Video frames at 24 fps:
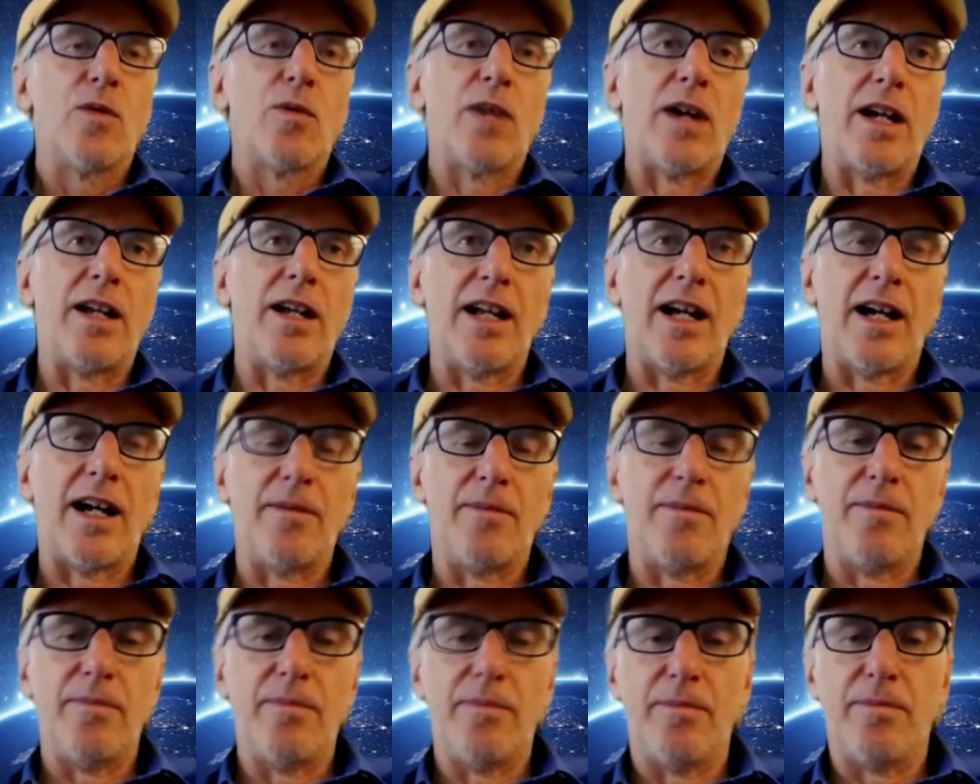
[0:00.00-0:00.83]
where I'd,
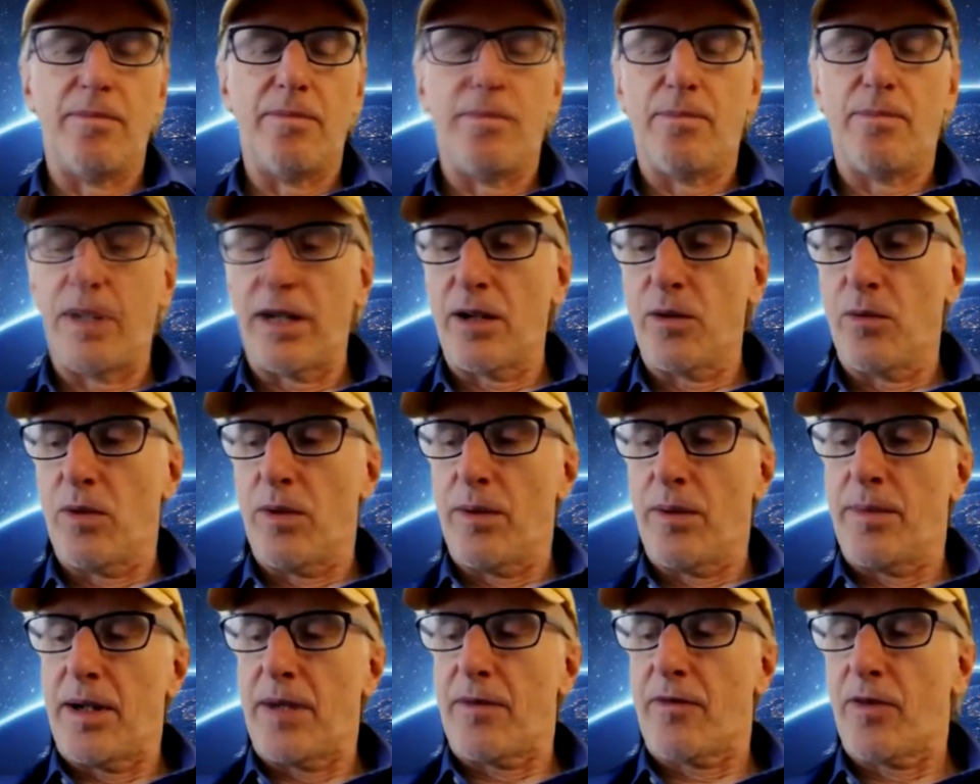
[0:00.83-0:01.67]
I'd bring a
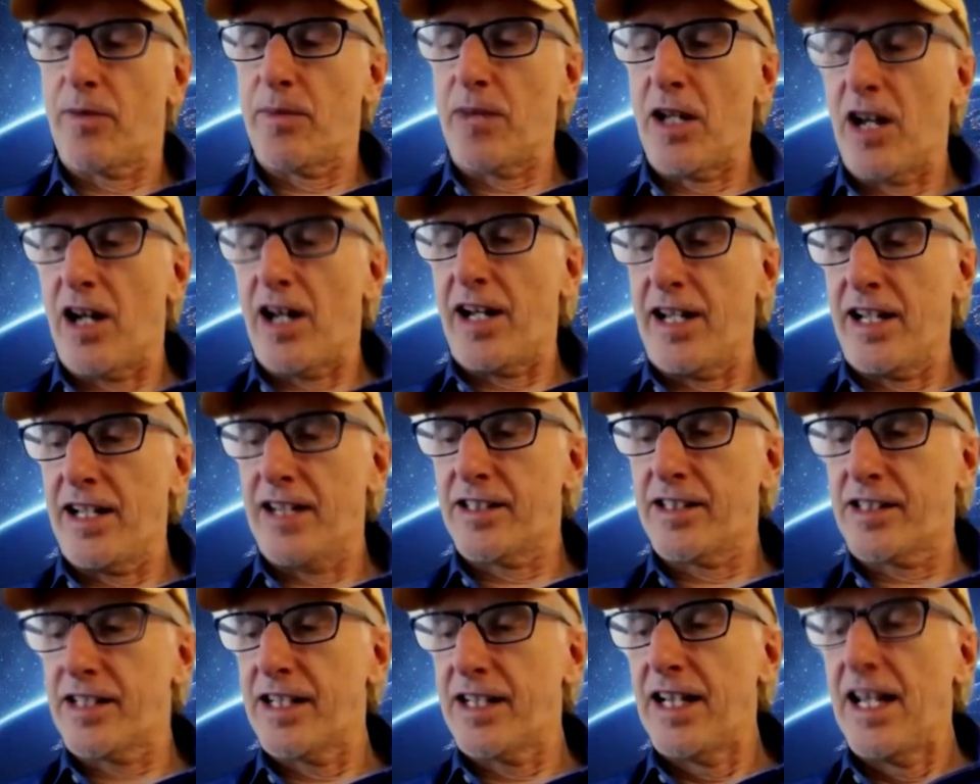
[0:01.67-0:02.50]
woman up from the
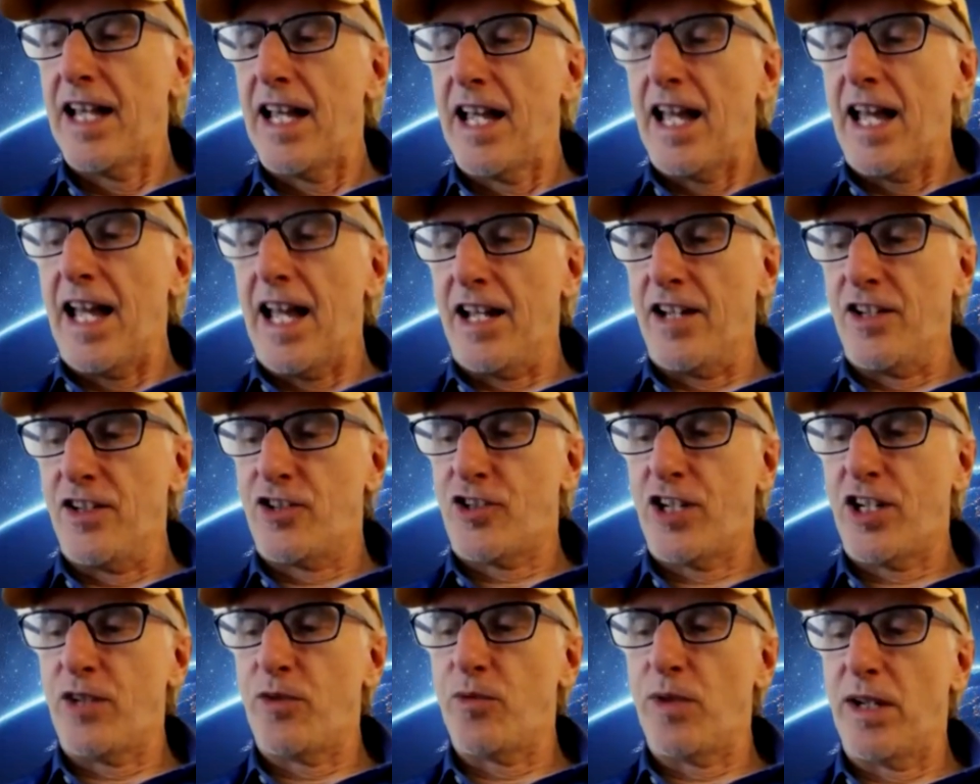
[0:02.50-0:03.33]
audience and
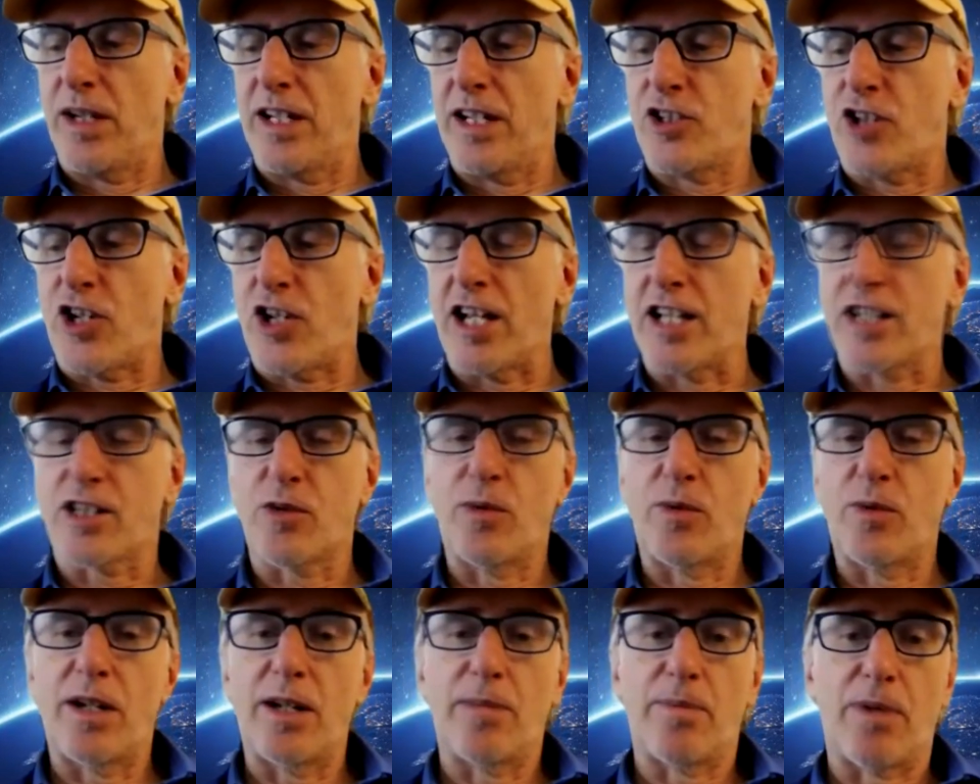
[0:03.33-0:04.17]
she'd win a chance
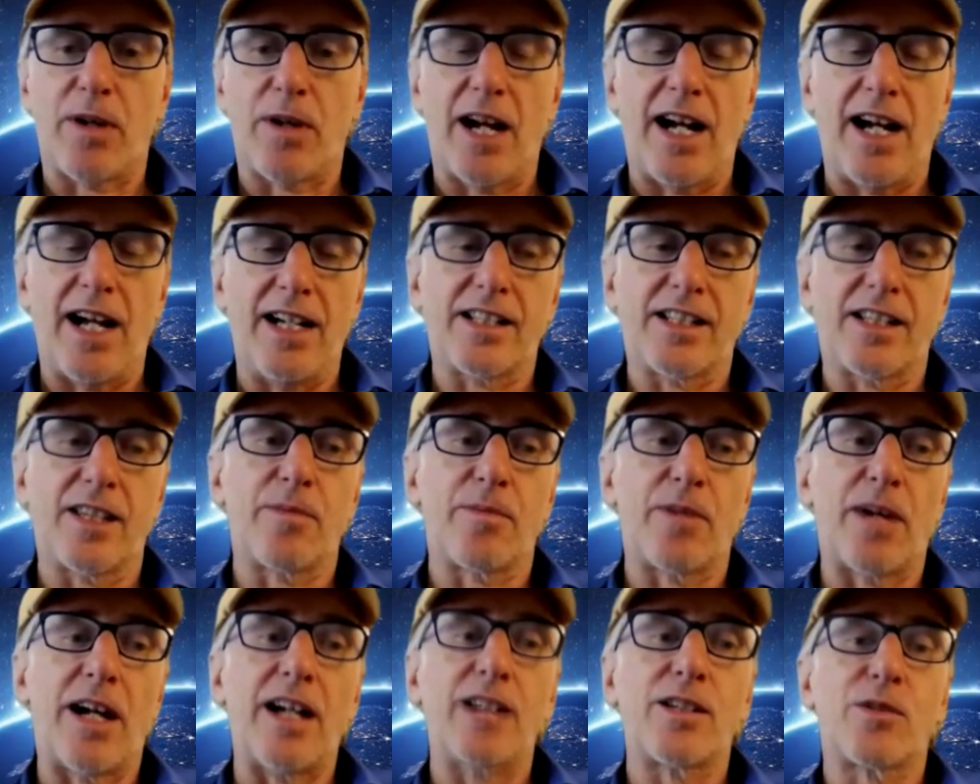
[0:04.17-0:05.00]
to win a prize and the
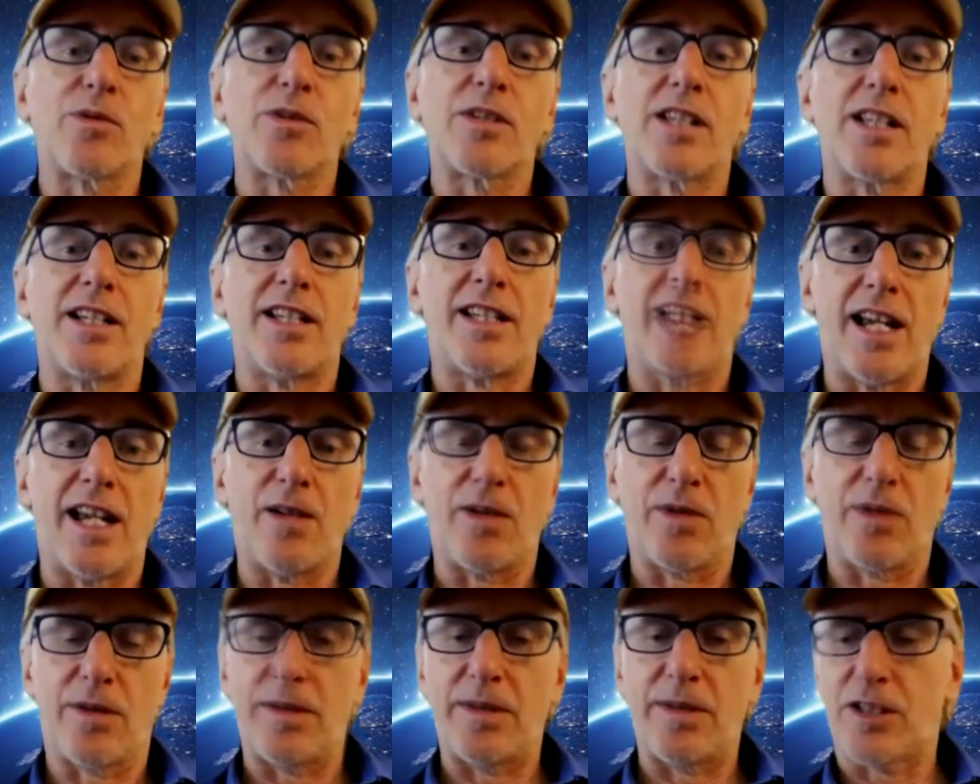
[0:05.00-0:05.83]
prize was a date
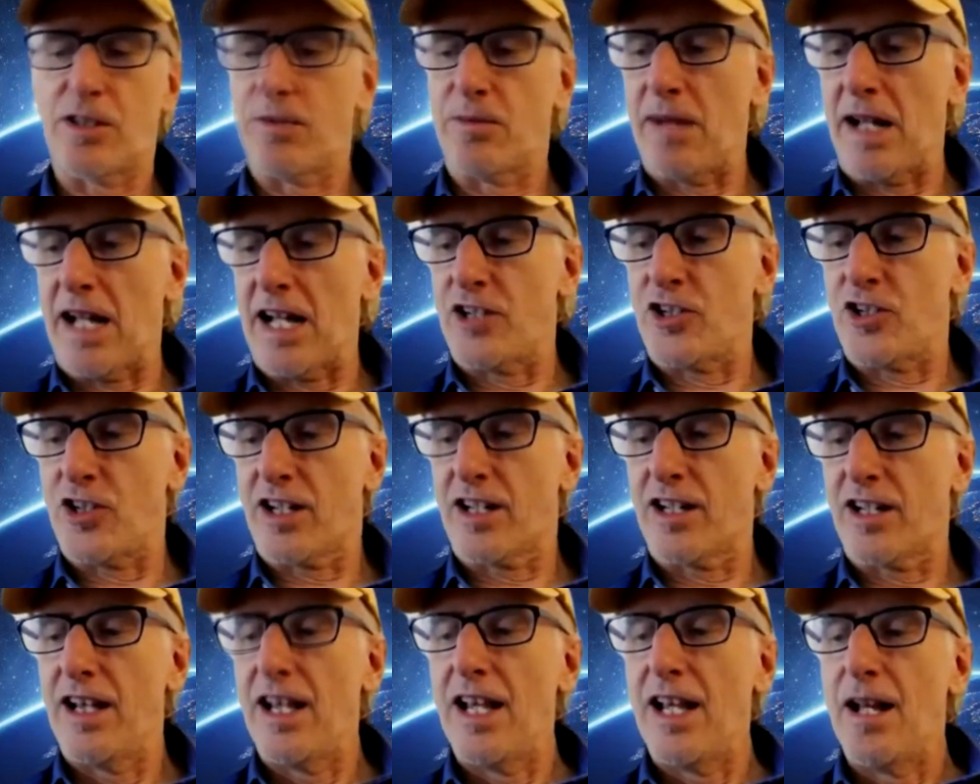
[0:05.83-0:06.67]
with mr
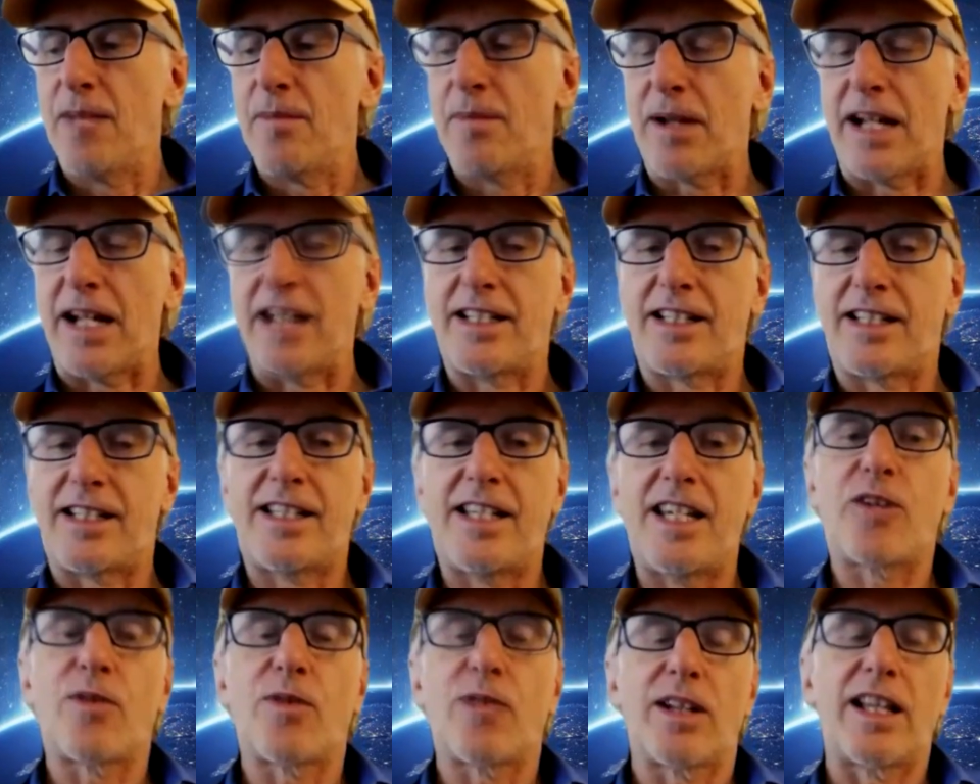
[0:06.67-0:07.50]
magic but i
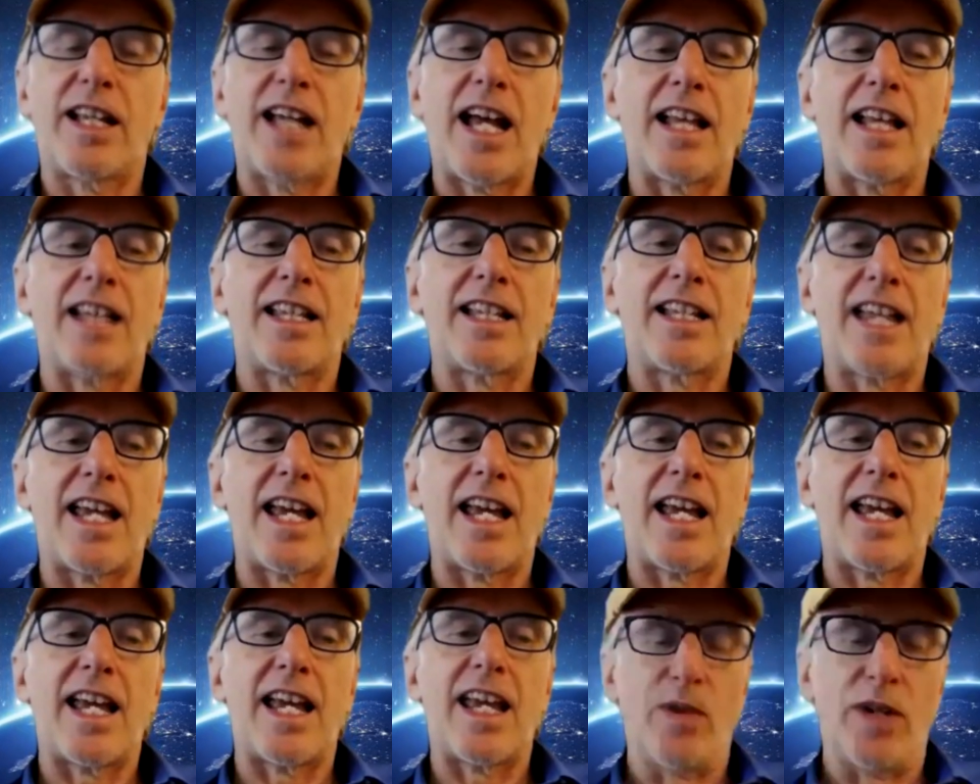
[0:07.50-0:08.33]
secretly had the
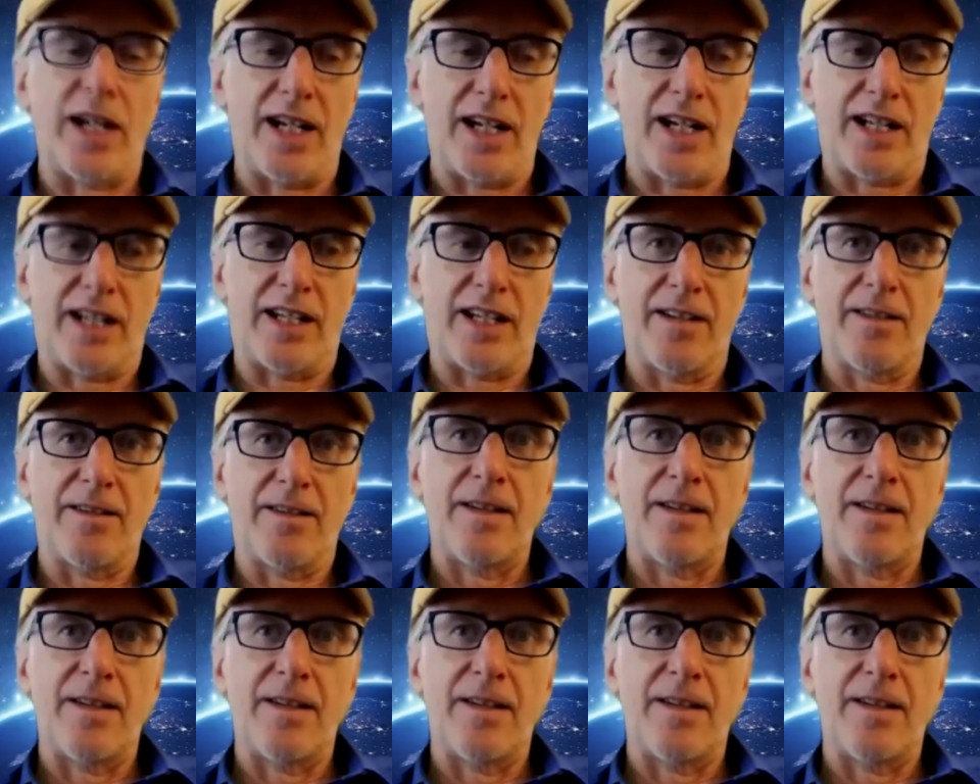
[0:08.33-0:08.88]
game rigged